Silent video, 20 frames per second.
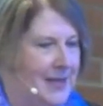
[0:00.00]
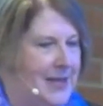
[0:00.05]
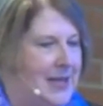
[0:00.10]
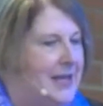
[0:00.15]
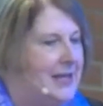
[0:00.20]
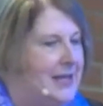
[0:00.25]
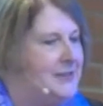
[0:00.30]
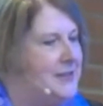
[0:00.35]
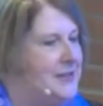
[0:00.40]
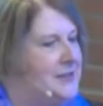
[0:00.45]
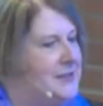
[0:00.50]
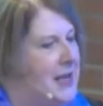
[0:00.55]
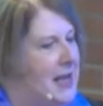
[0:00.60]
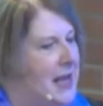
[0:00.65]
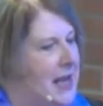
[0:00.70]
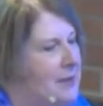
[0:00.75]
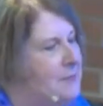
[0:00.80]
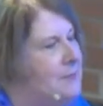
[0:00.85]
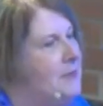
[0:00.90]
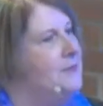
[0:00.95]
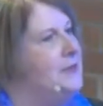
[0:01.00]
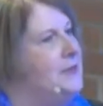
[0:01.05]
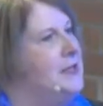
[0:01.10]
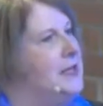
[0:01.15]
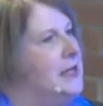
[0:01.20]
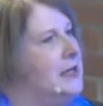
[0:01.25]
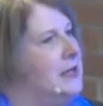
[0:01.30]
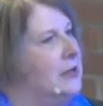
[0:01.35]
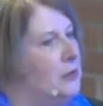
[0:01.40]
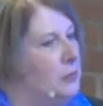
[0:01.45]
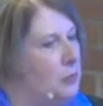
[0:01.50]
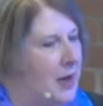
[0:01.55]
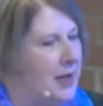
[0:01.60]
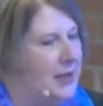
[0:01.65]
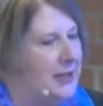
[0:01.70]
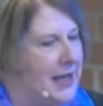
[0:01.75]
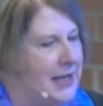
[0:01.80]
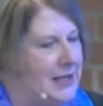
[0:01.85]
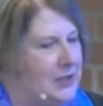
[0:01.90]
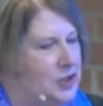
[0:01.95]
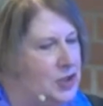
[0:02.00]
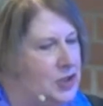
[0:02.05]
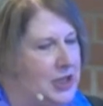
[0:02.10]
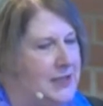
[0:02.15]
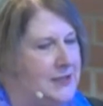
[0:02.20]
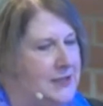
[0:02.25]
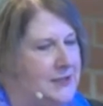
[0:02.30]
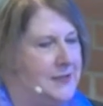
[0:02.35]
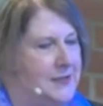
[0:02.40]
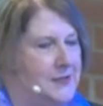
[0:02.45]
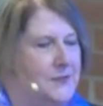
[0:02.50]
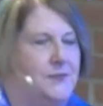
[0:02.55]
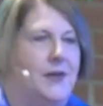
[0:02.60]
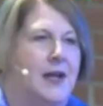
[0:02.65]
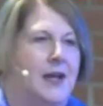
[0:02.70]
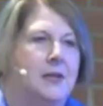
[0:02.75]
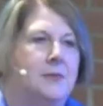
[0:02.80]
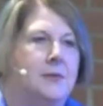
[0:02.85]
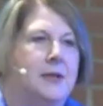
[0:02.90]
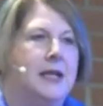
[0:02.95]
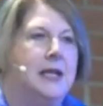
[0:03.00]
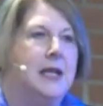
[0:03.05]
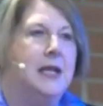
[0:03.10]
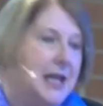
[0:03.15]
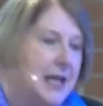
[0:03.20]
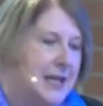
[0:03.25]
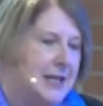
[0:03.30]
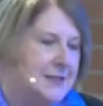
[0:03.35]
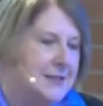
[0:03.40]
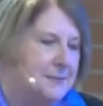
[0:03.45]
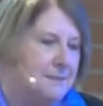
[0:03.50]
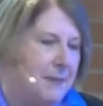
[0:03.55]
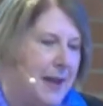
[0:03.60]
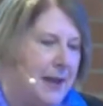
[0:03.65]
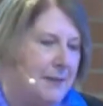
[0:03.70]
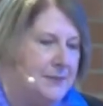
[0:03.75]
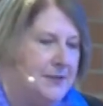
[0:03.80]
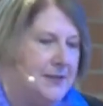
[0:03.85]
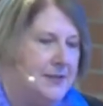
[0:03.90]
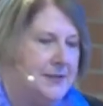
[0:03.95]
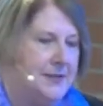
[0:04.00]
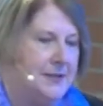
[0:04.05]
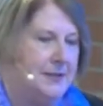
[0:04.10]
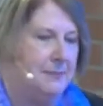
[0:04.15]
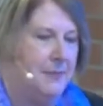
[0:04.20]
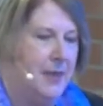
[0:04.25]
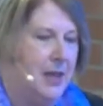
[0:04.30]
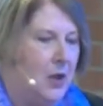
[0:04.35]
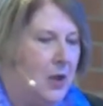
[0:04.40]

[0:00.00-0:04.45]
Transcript: It's a time of year when, like Jesus following his baptism,